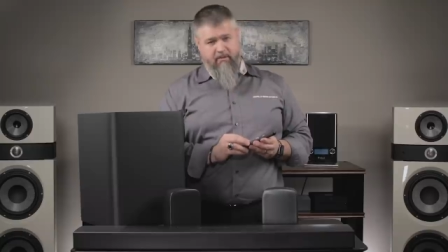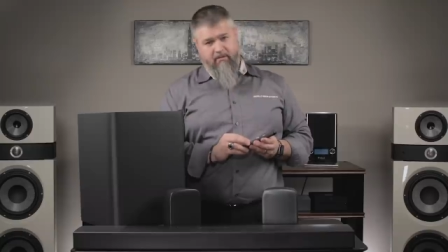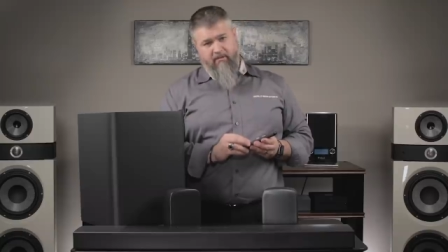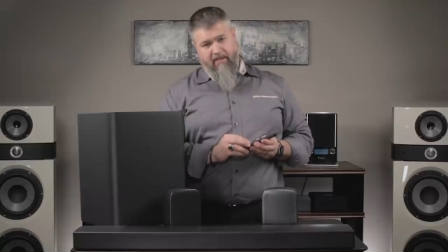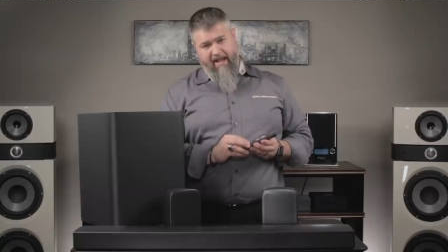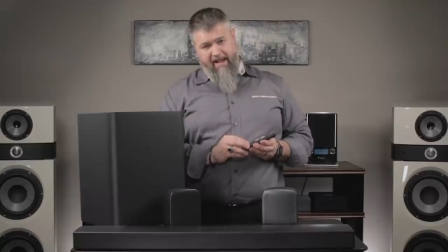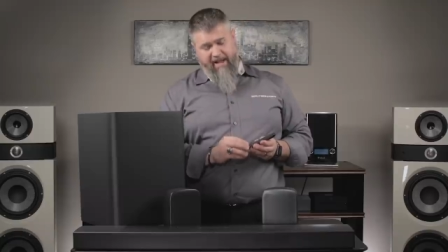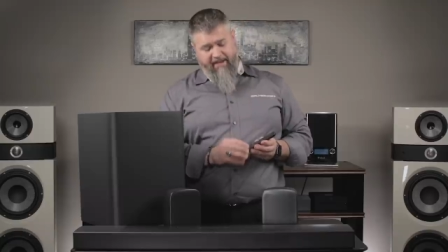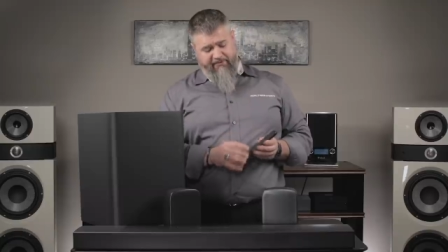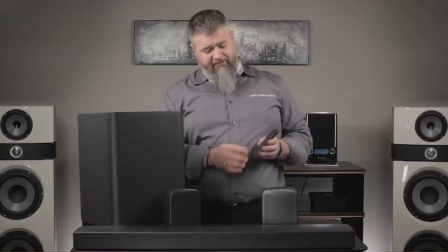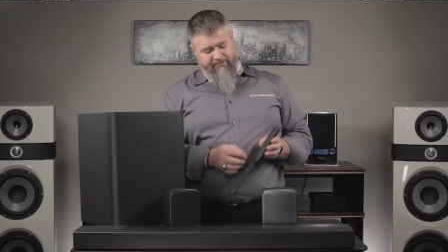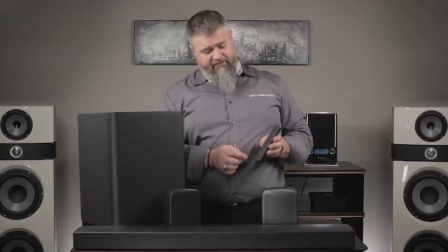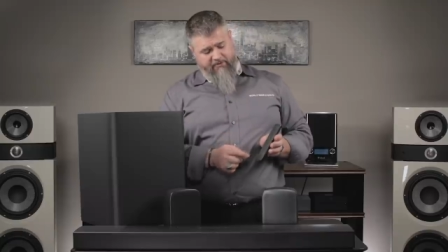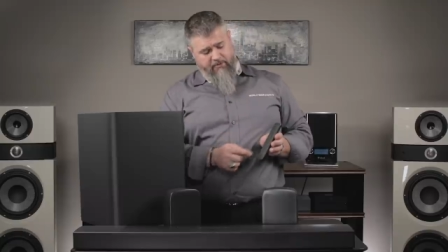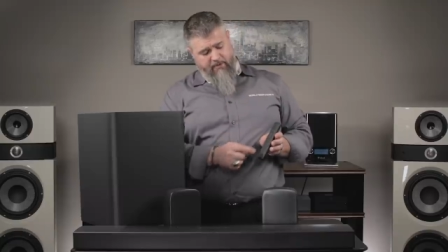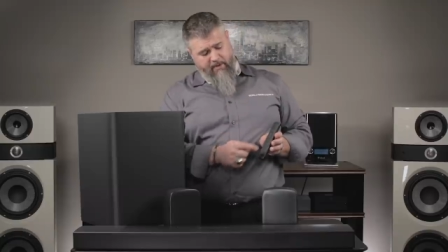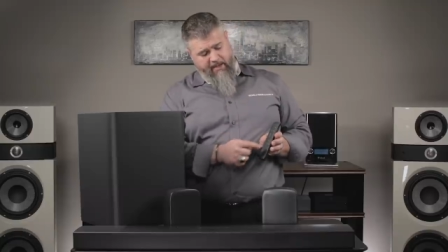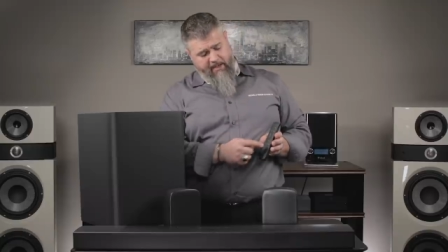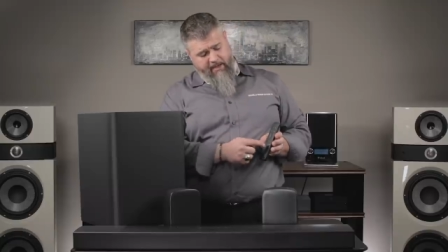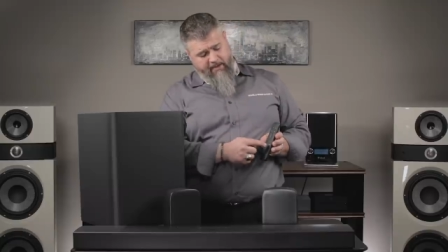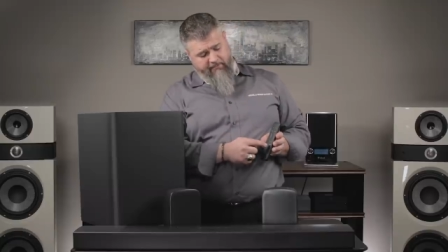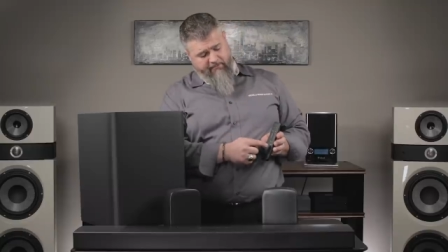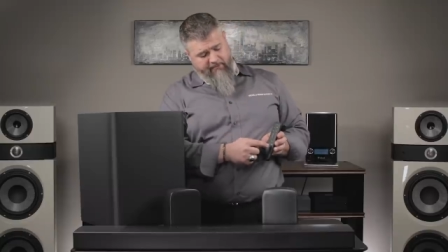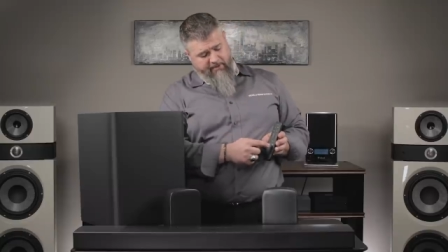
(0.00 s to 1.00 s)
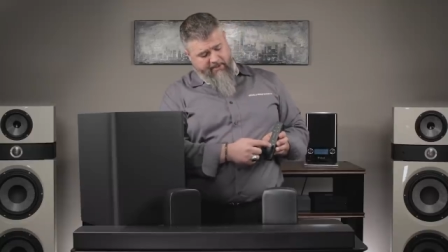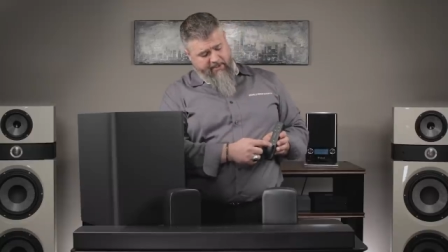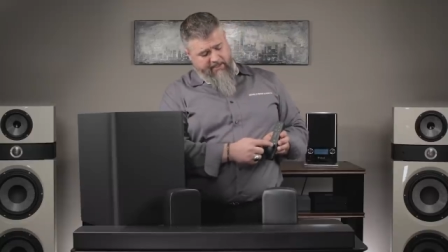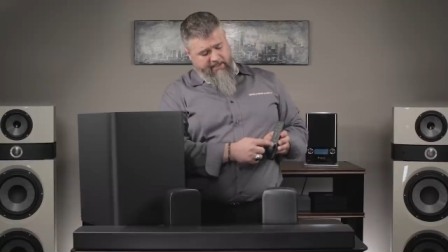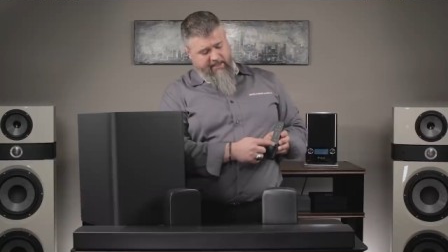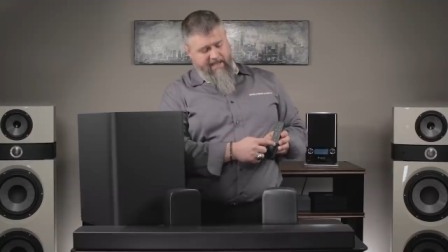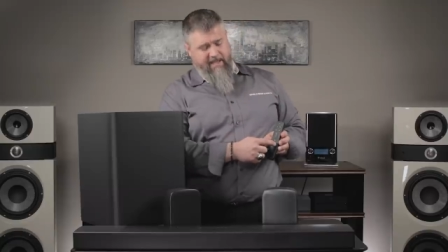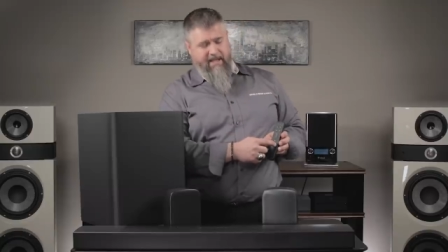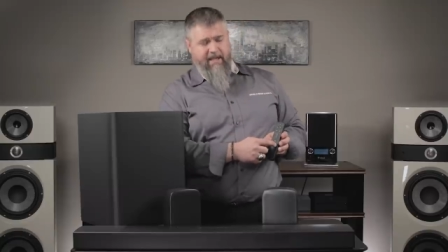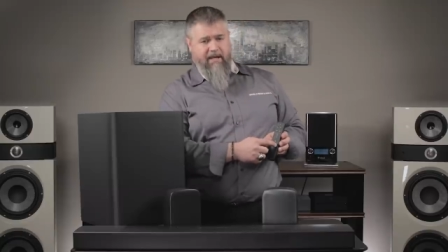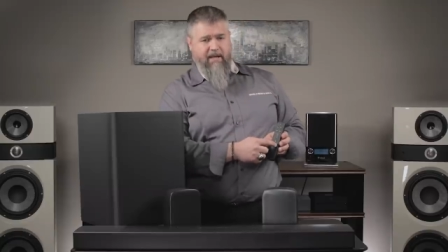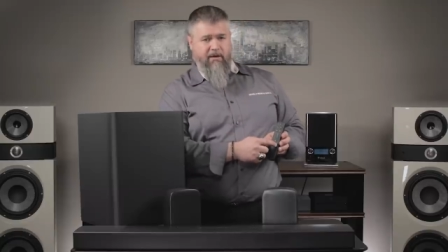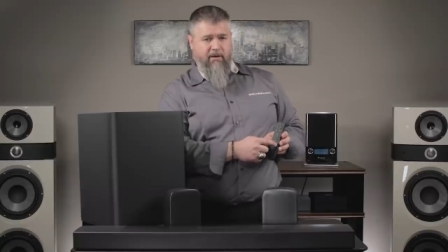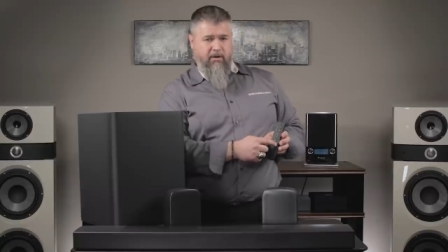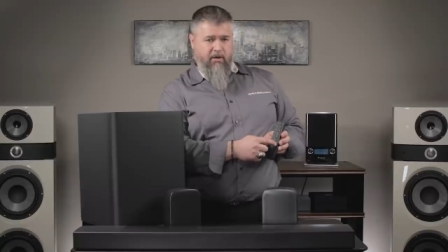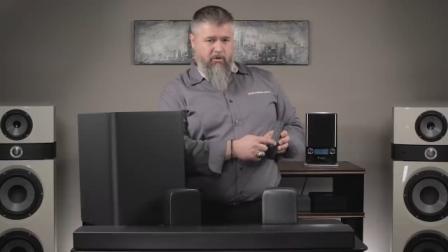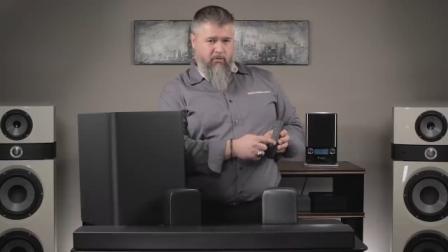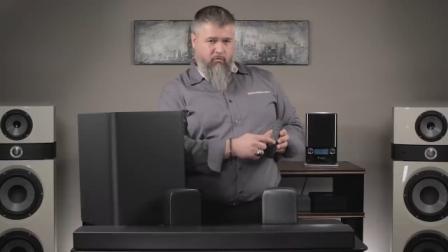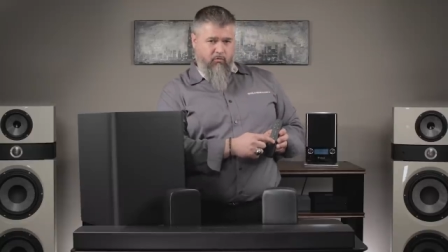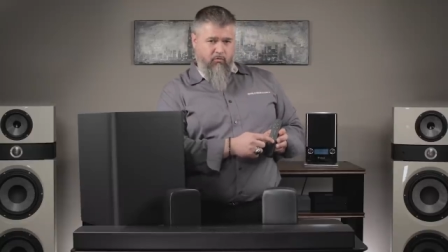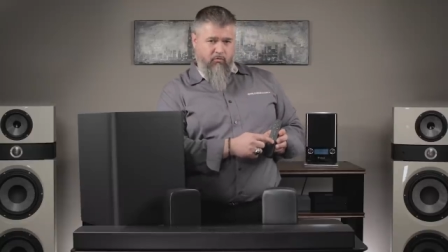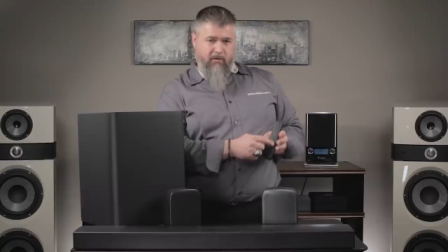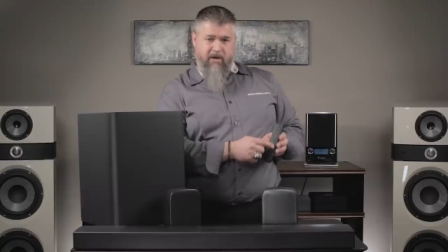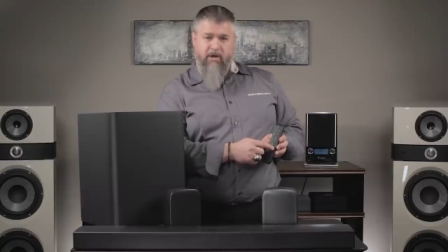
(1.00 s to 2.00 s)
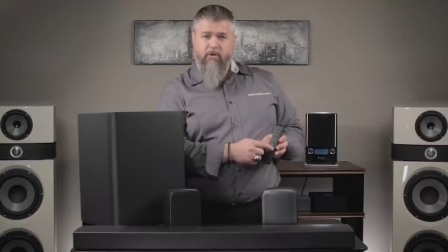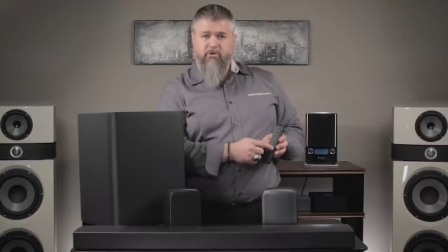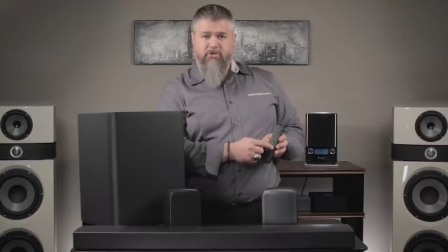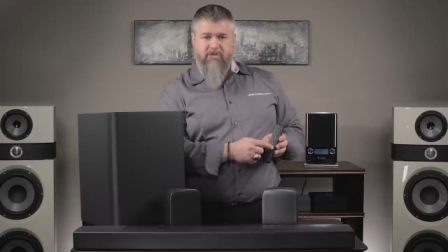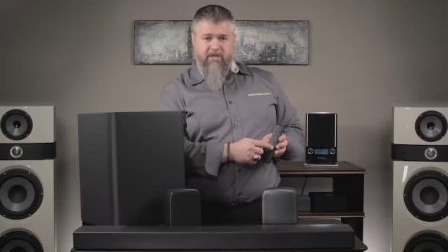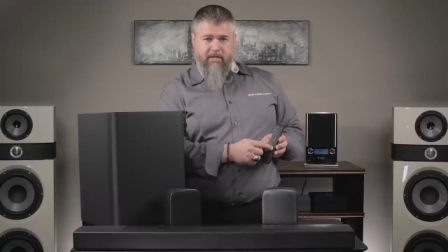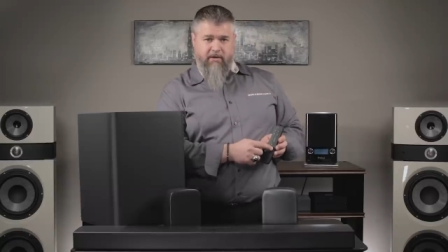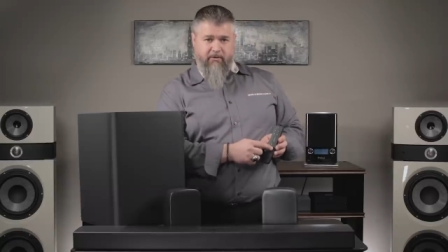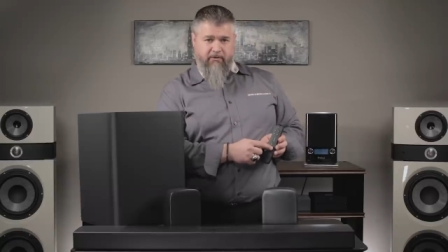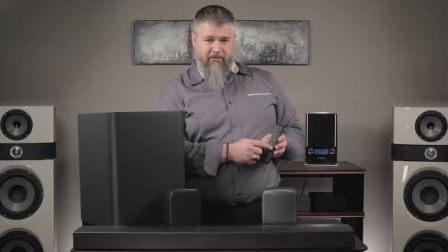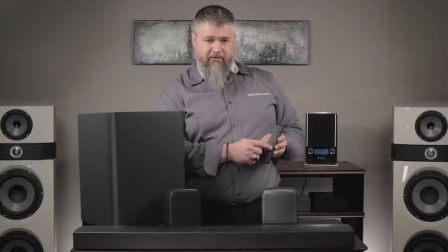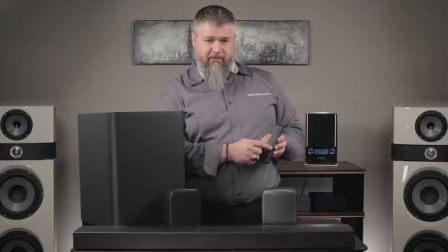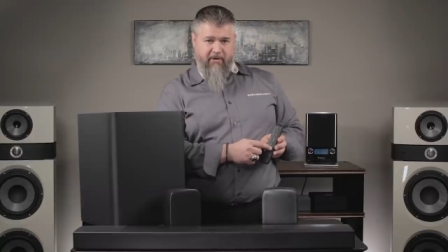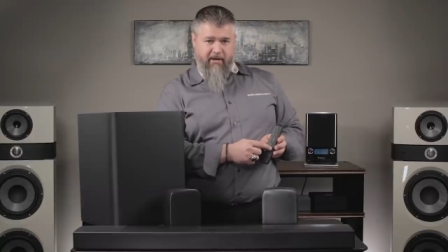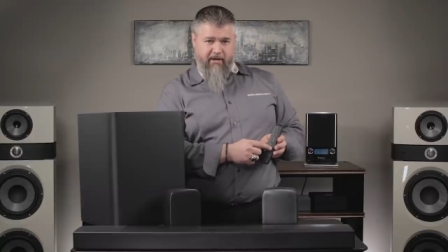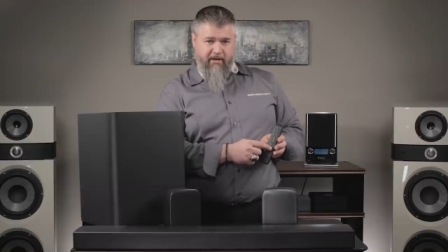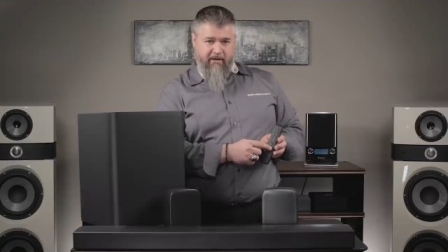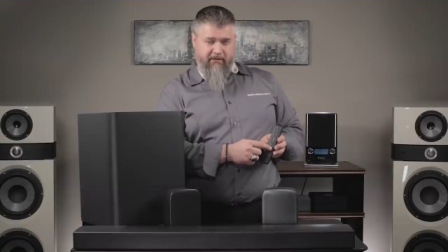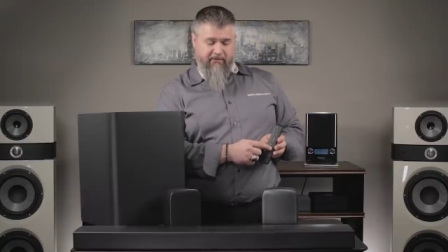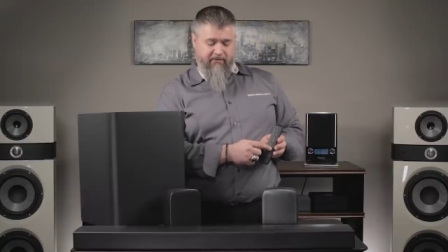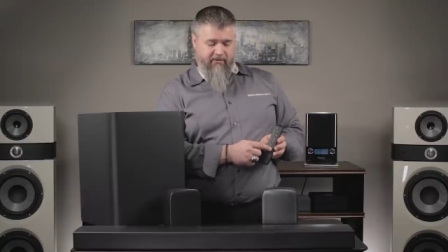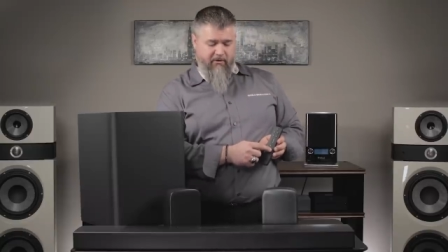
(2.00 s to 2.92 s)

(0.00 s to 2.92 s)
Last, you have a rear channel setting.